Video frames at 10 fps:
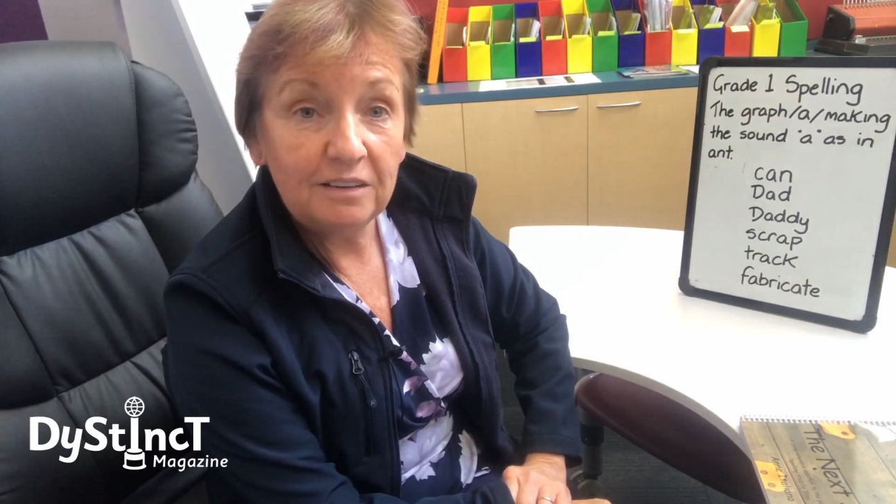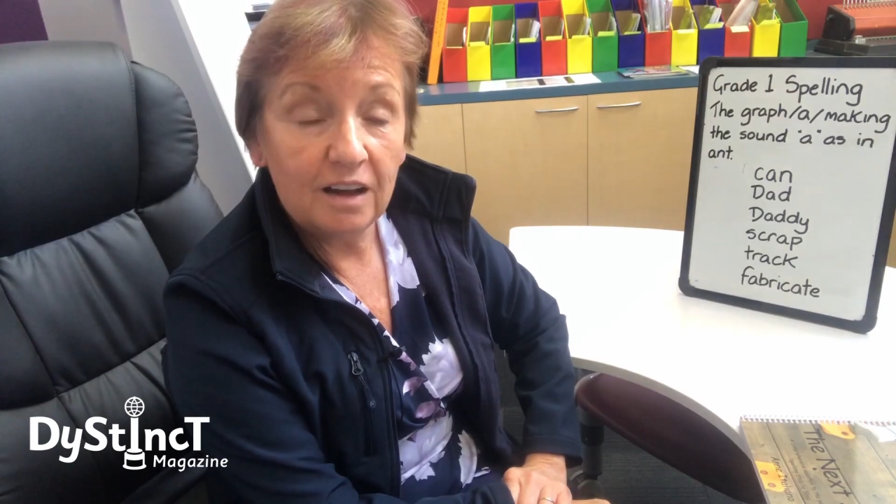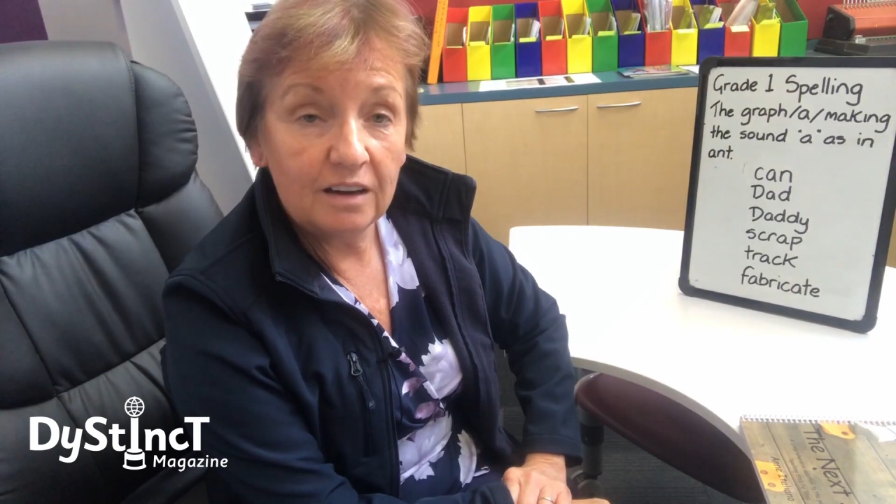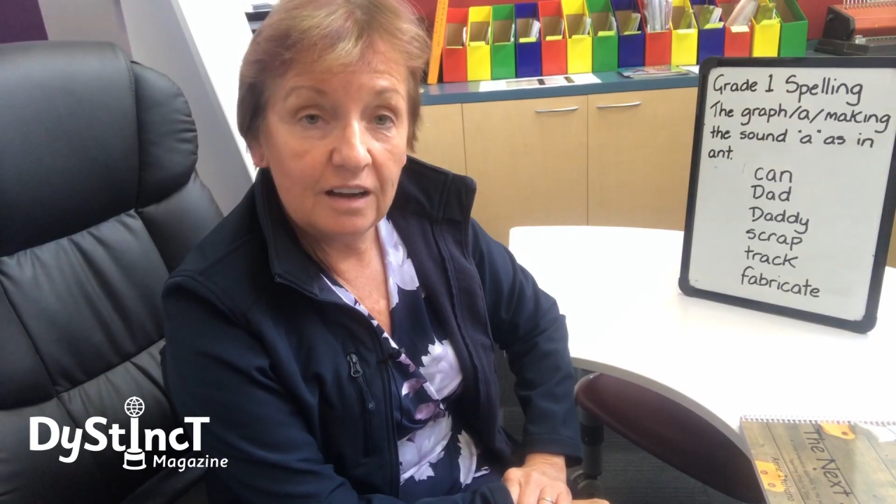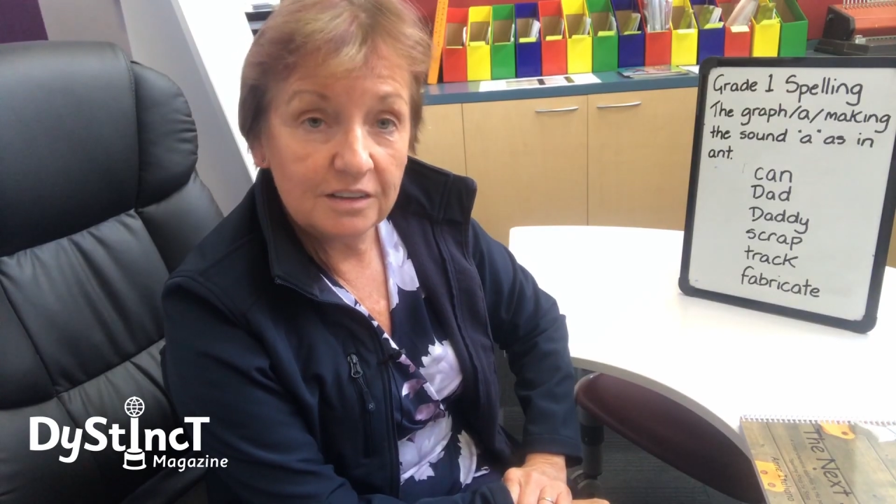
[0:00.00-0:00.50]

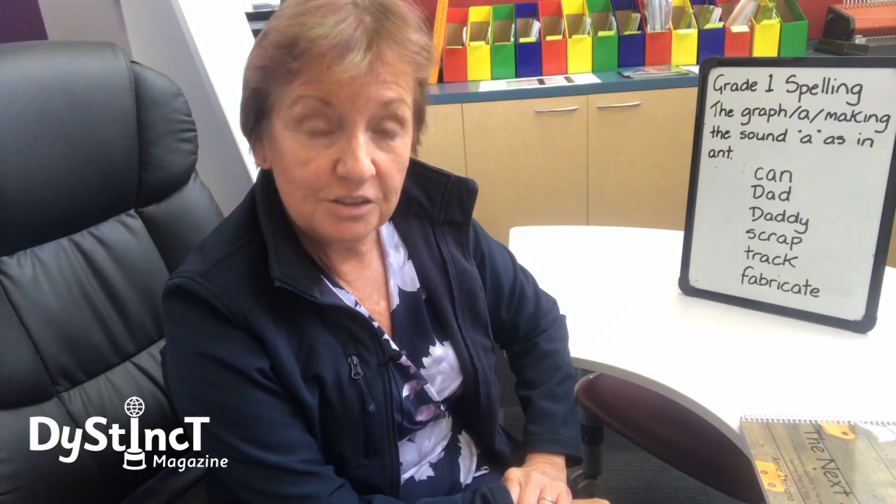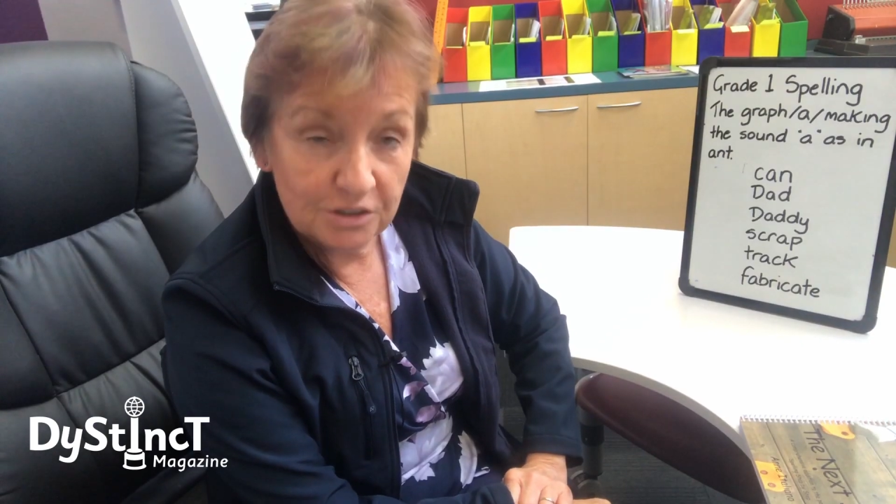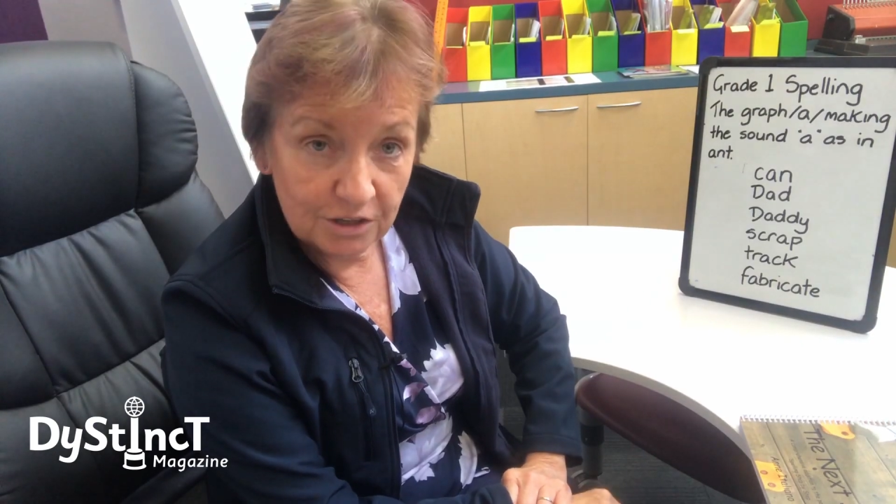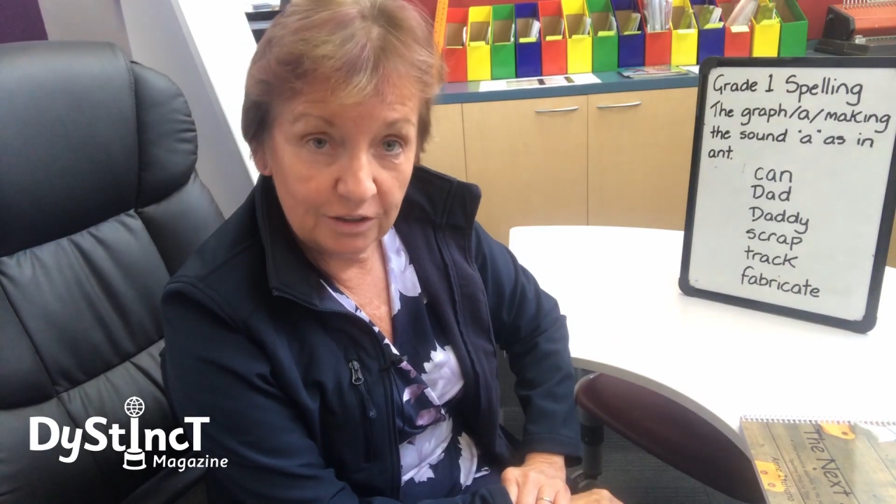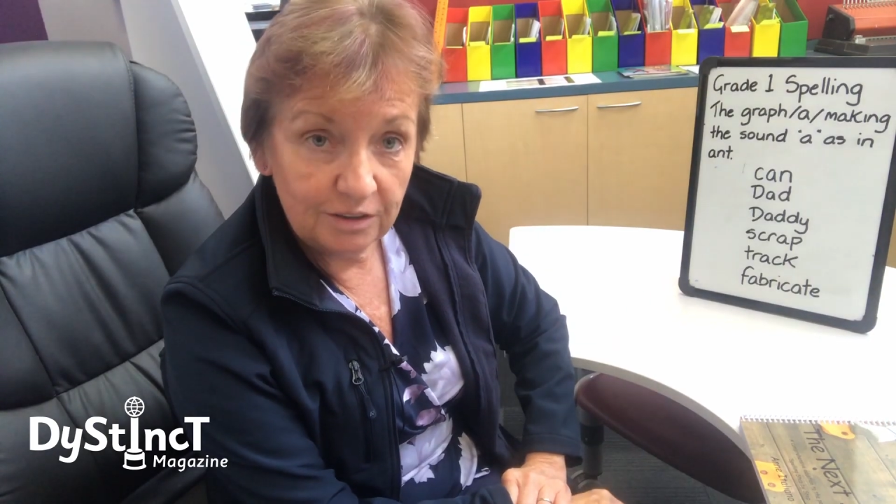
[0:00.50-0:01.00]
I'd like to
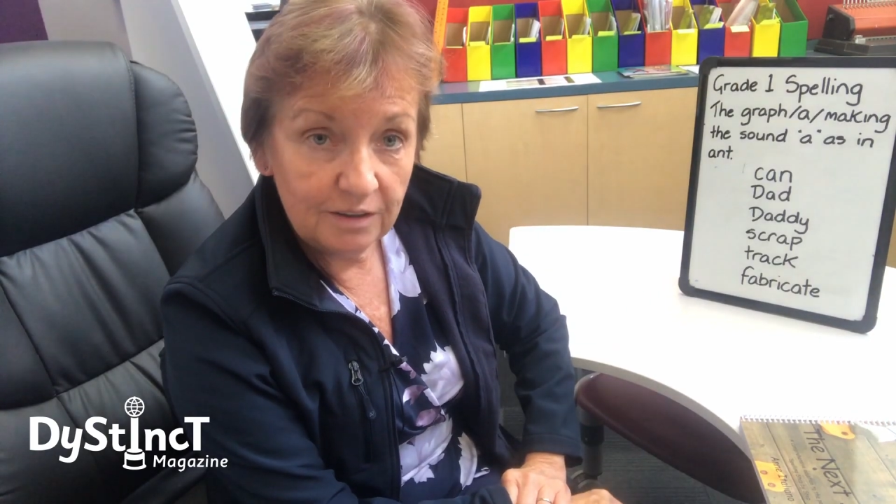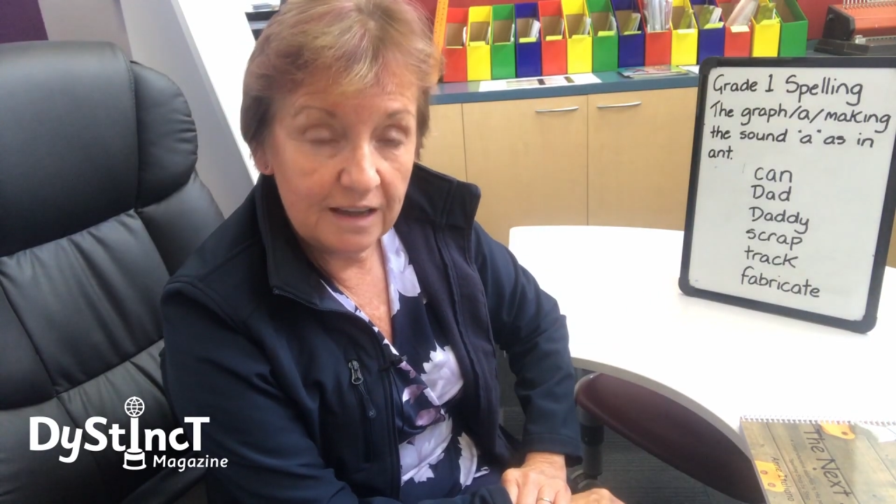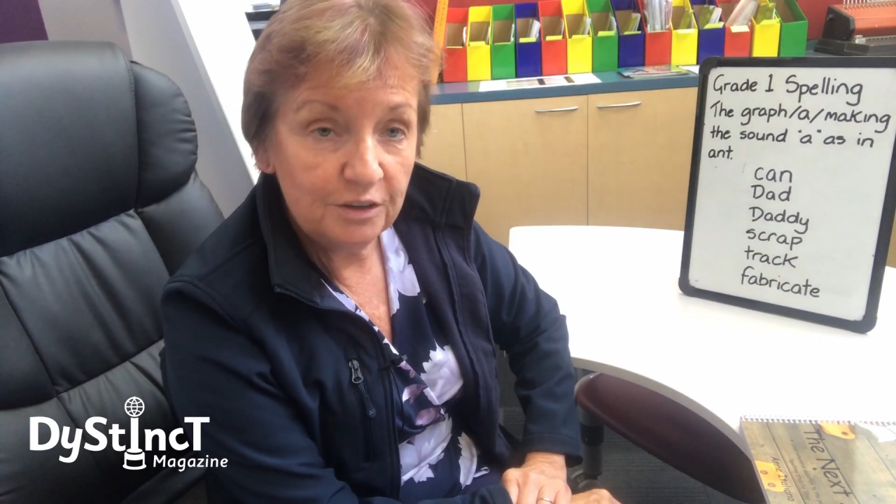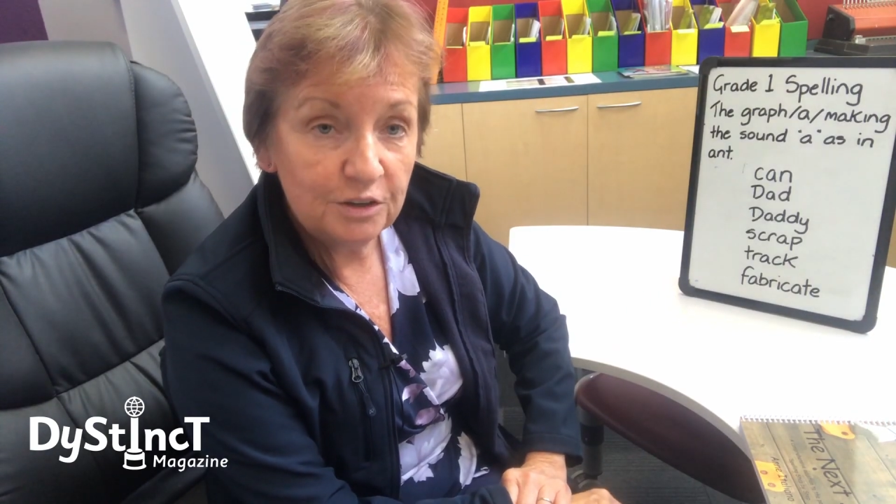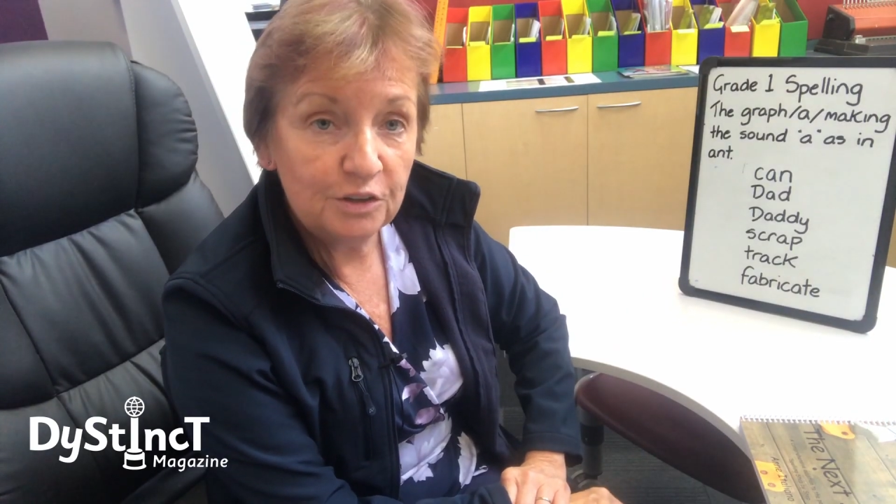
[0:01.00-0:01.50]
show you how
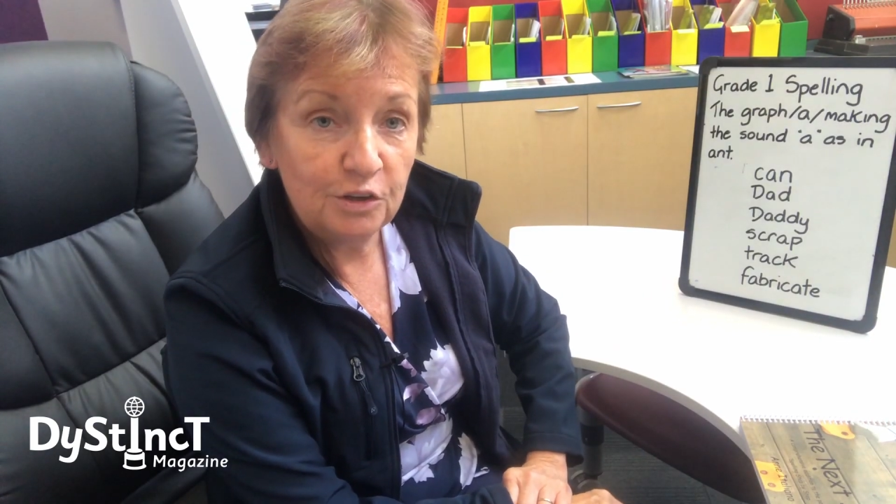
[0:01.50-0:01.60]
you can